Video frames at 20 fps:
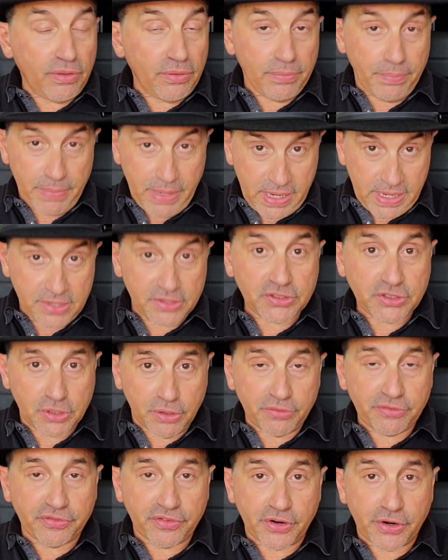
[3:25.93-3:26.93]
meetings so
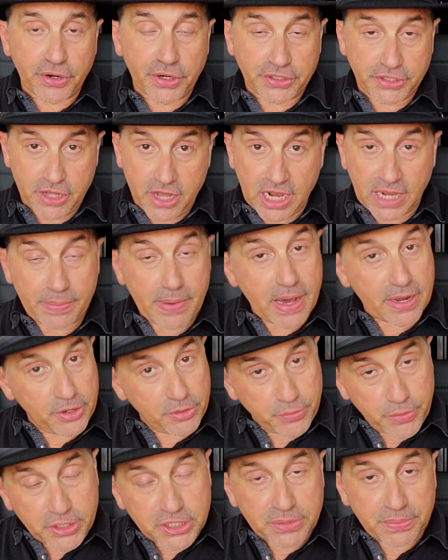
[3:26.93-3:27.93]
far to talk about
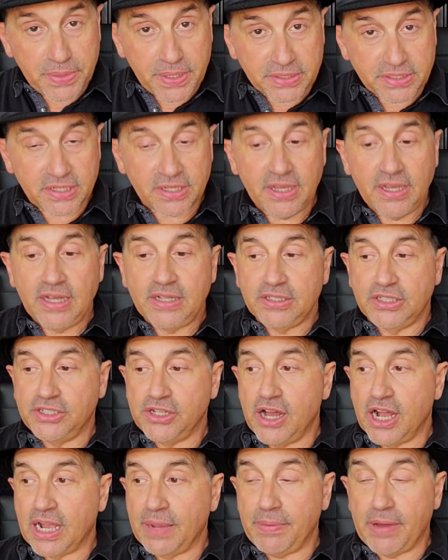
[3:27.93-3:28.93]
enrichment, to
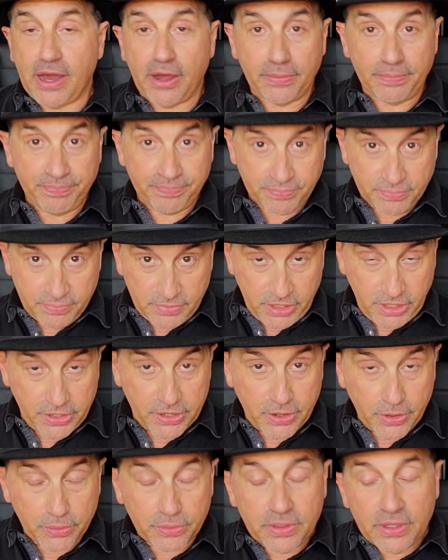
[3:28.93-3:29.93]
talk about
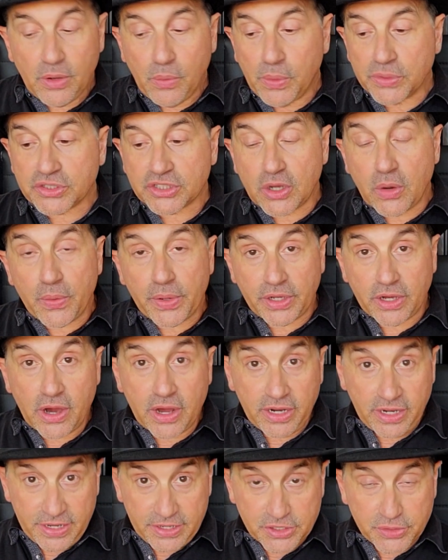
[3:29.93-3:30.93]
what's going on
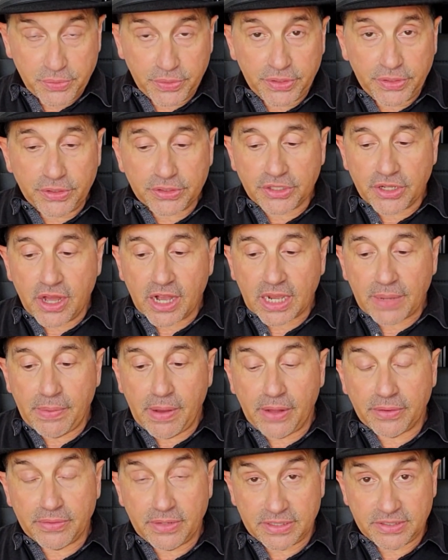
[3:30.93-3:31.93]
in Israel, to talk
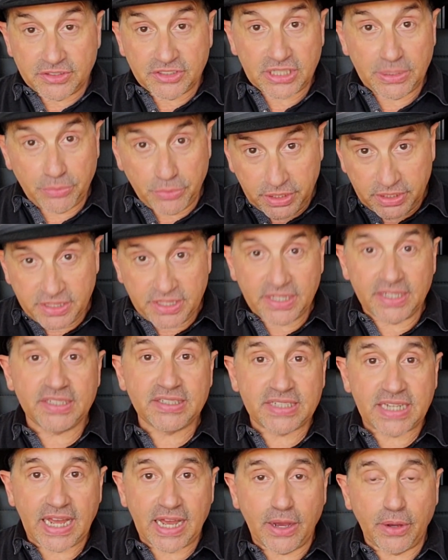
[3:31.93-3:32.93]
about simmering things
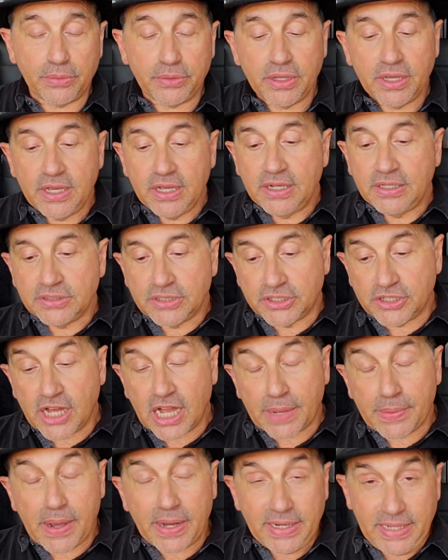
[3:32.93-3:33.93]
down, to
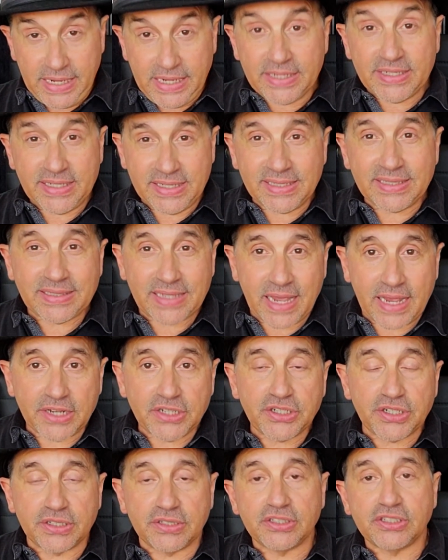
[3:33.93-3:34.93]
talk about easing
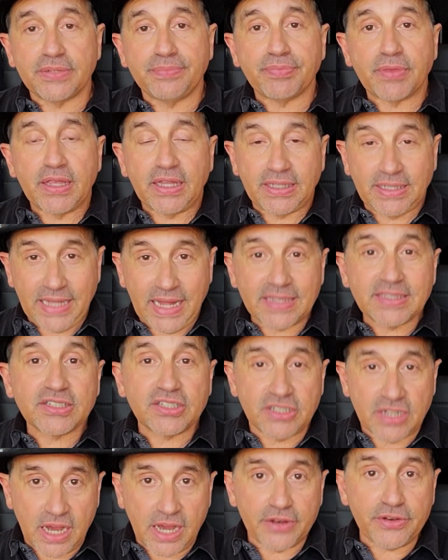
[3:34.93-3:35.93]
sanctions. Let's
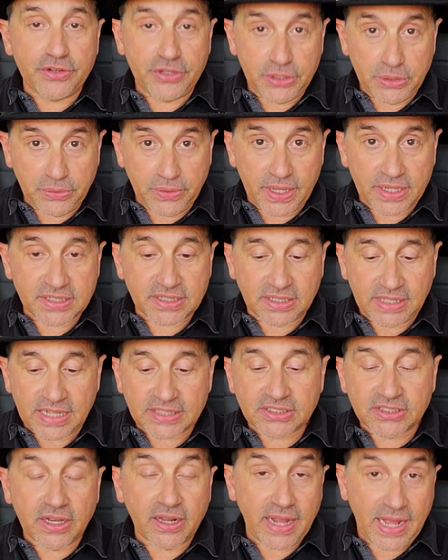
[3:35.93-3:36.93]
not do this. Let's
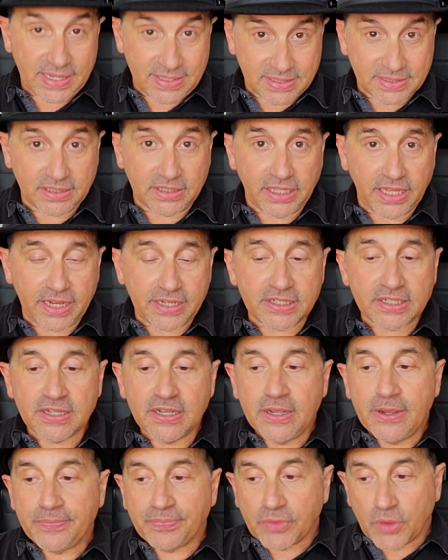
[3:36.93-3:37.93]
not escalate.
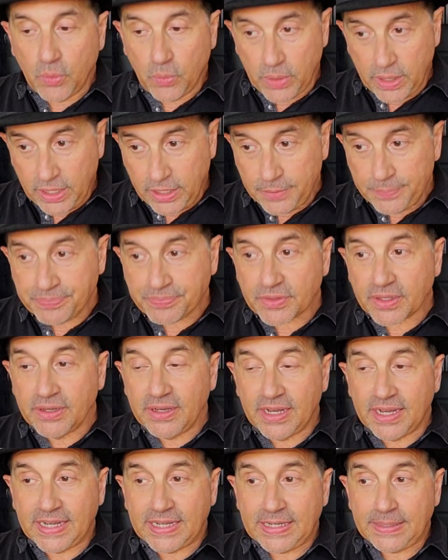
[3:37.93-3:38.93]
Well,
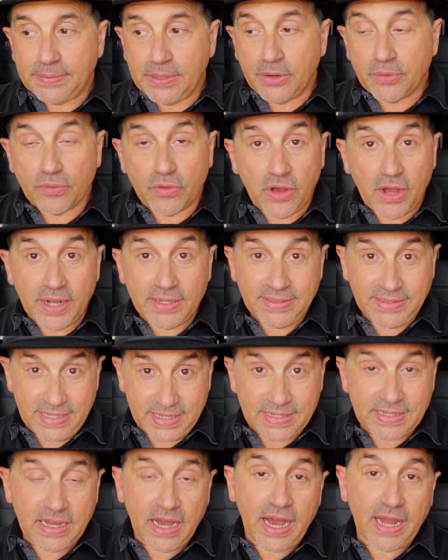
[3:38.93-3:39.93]
Iran did
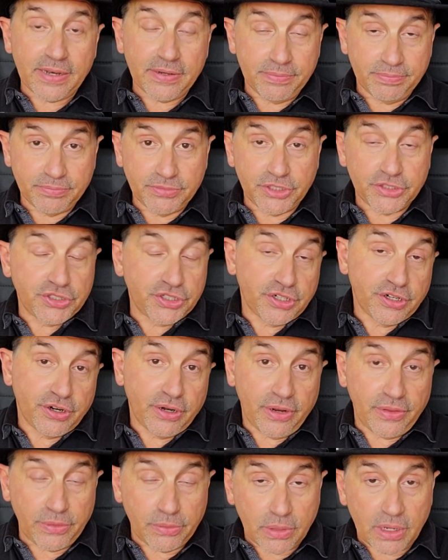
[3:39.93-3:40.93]
not deter
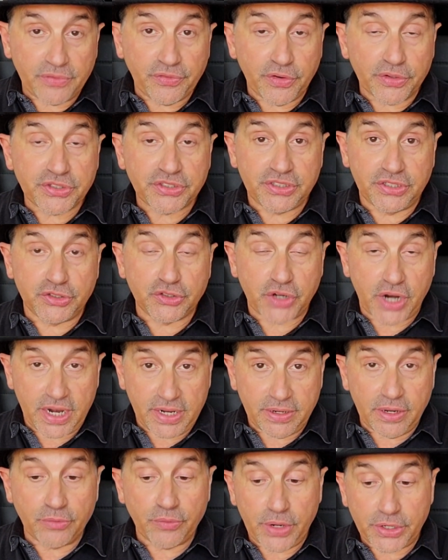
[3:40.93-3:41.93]
in their efforts to try to
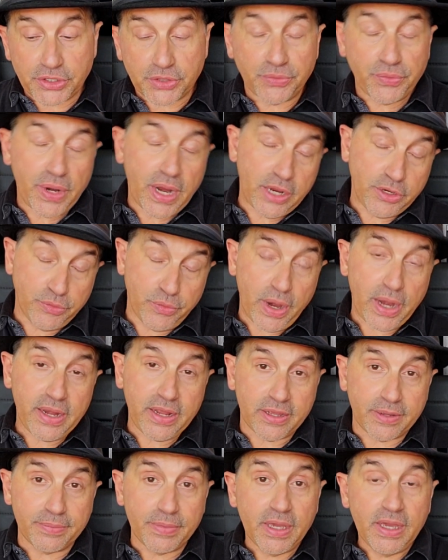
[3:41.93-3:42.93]
enrich
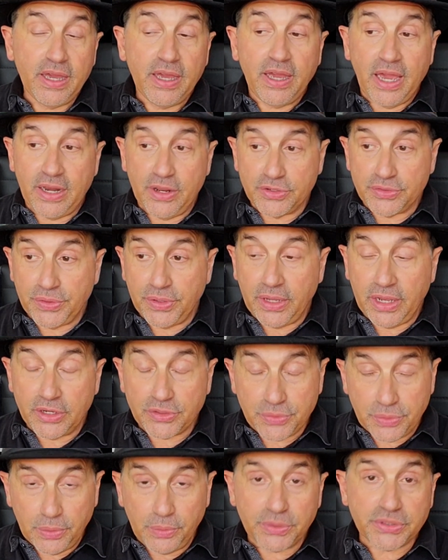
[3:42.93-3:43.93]
uranium, and
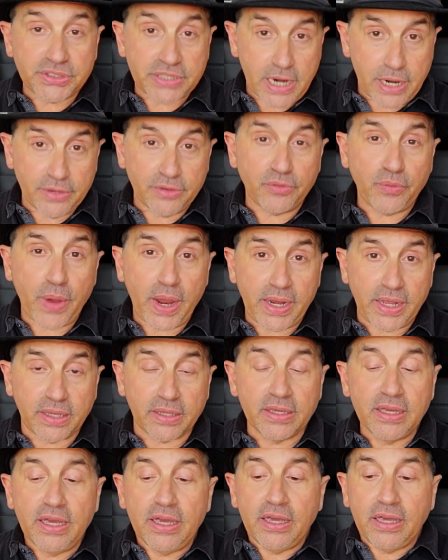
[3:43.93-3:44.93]
Israel was tired of waiting.
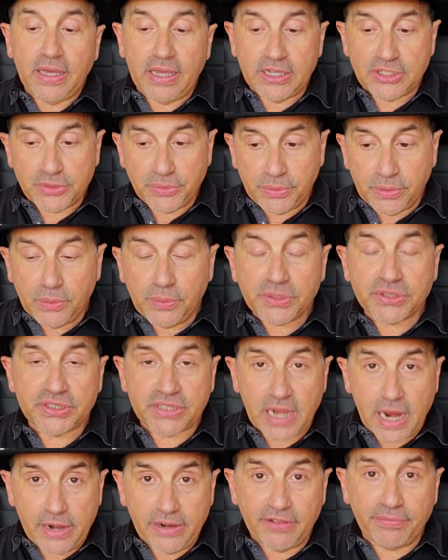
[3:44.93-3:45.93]
Israel was
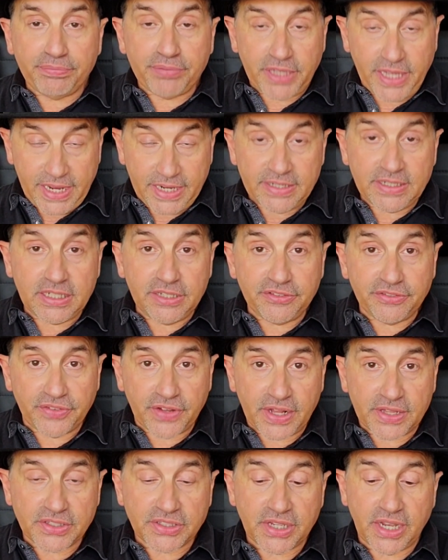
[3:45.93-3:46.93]
tired of playing
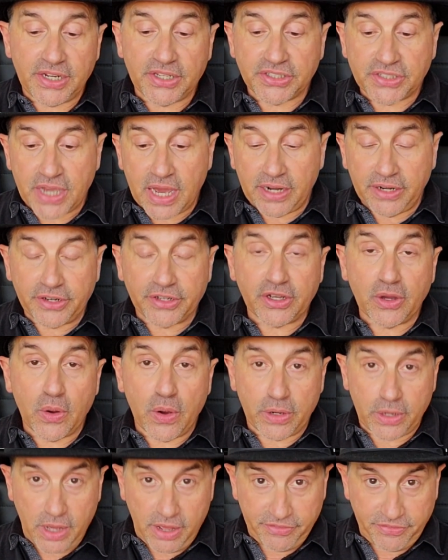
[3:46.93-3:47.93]
defense and decided to go
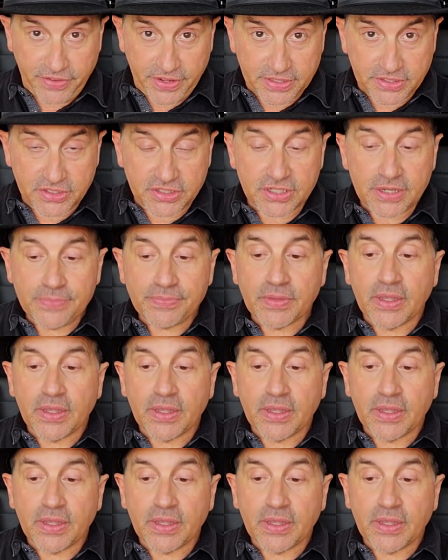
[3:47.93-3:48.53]
on offense.